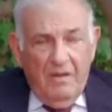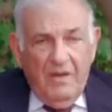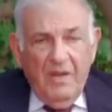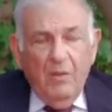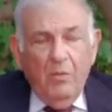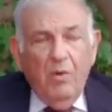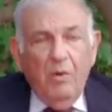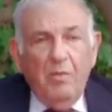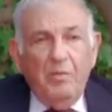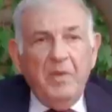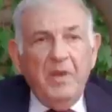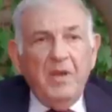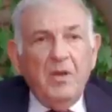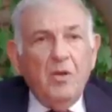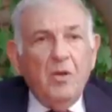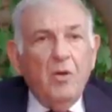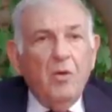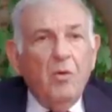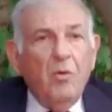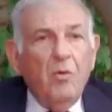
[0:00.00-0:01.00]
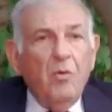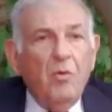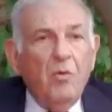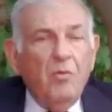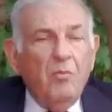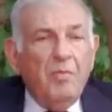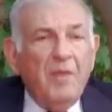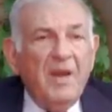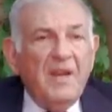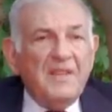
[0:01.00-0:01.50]
there will be no
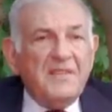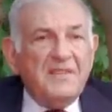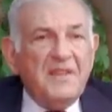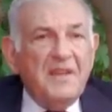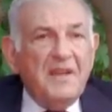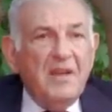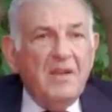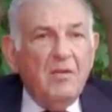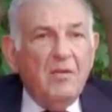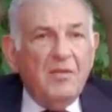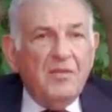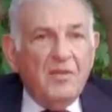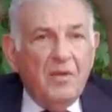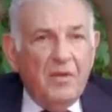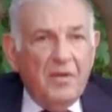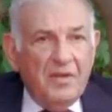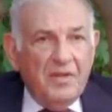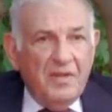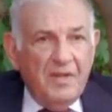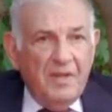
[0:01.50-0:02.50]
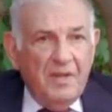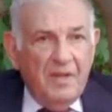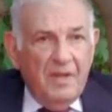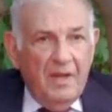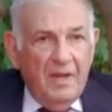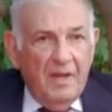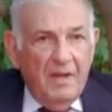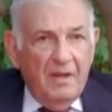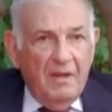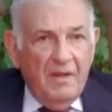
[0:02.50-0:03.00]
Palestinian authority
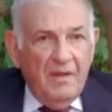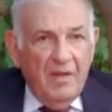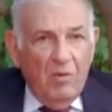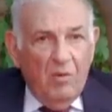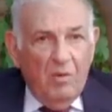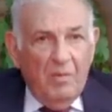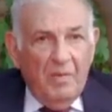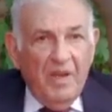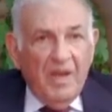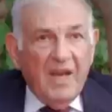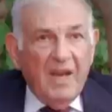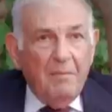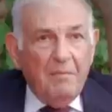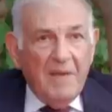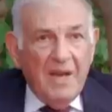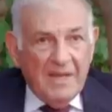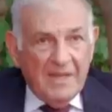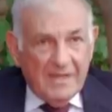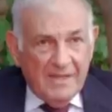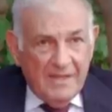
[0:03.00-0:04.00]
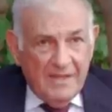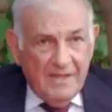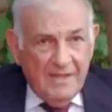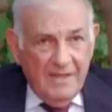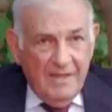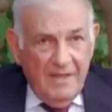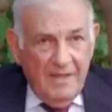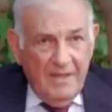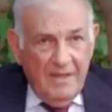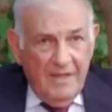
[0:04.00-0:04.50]
there. There will be Hamas.
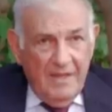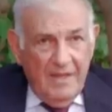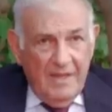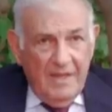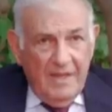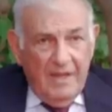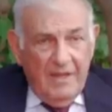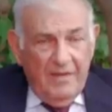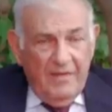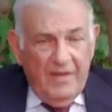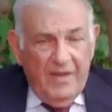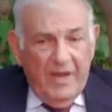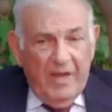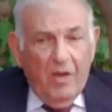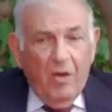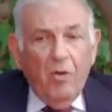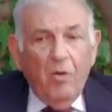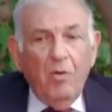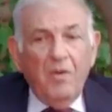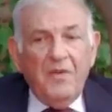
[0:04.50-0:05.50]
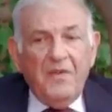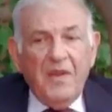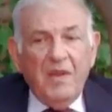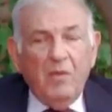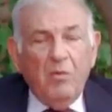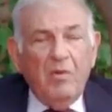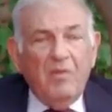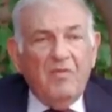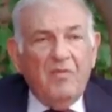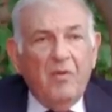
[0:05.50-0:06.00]
The whole
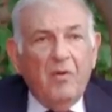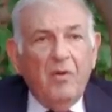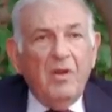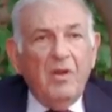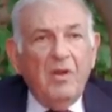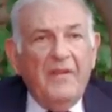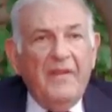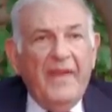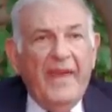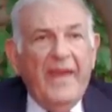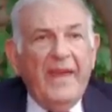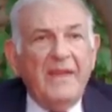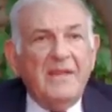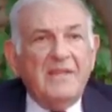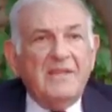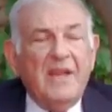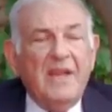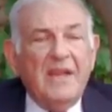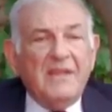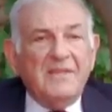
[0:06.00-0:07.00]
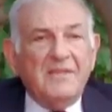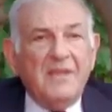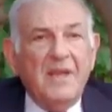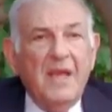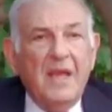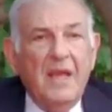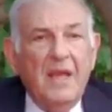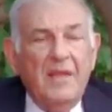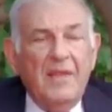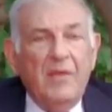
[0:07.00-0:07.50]
thing will fall in the hands,
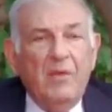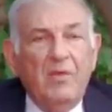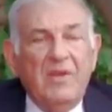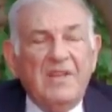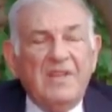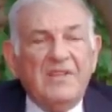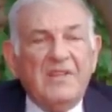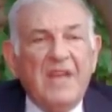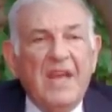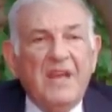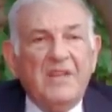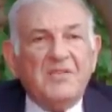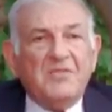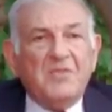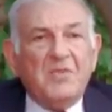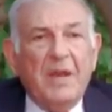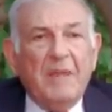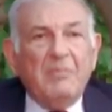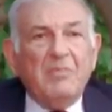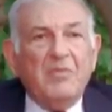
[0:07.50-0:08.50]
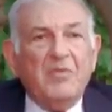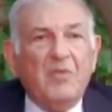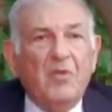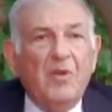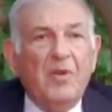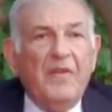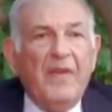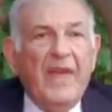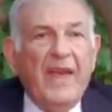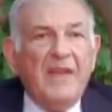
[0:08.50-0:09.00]
it's ripe to
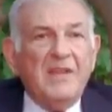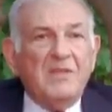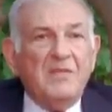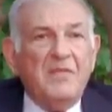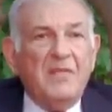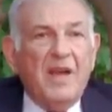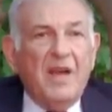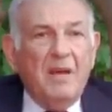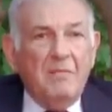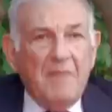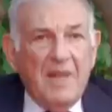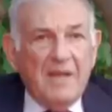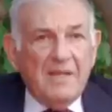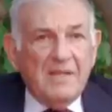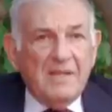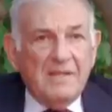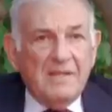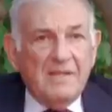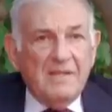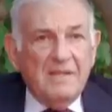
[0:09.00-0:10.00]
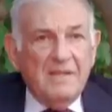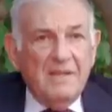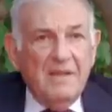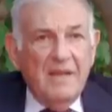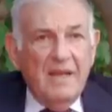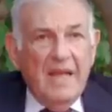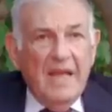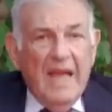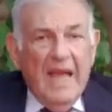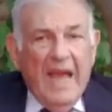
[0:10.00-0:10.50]
fall in the hands of the Hamas.
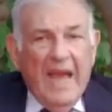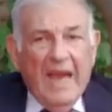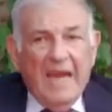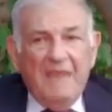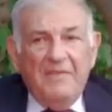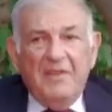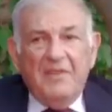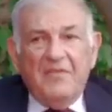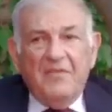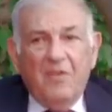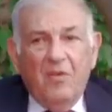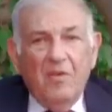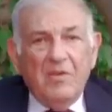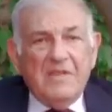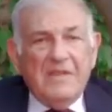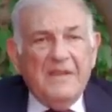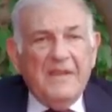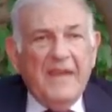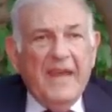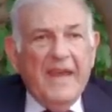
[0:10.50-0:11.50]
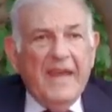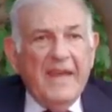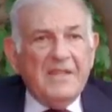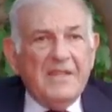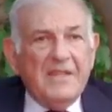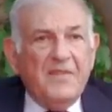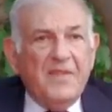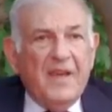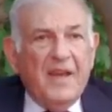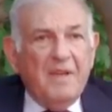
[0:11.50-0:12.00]
And if it falls in the
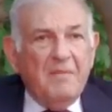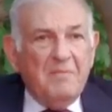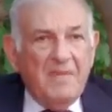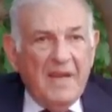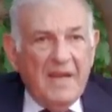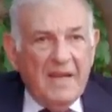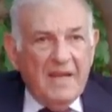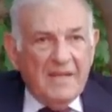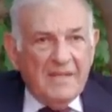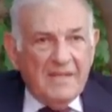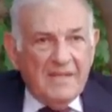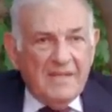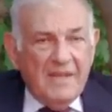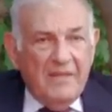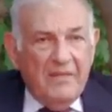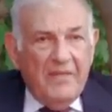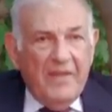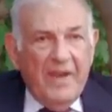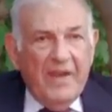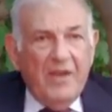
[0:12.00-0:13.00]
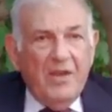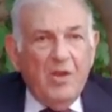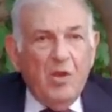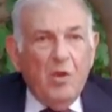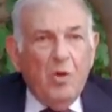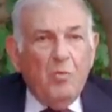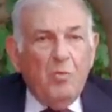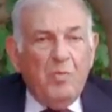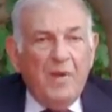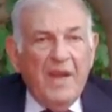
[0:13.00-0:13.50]
hands of the Hamas, then
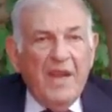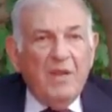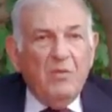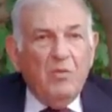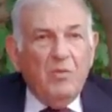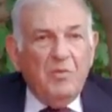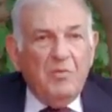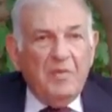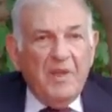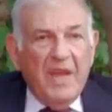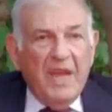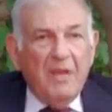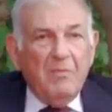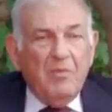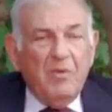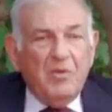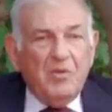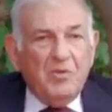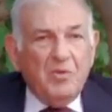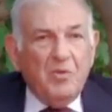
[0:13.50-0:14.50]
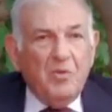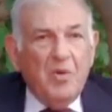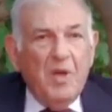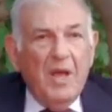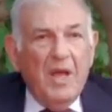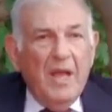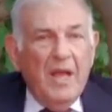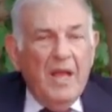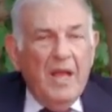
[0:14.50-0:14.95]
no plane would be able to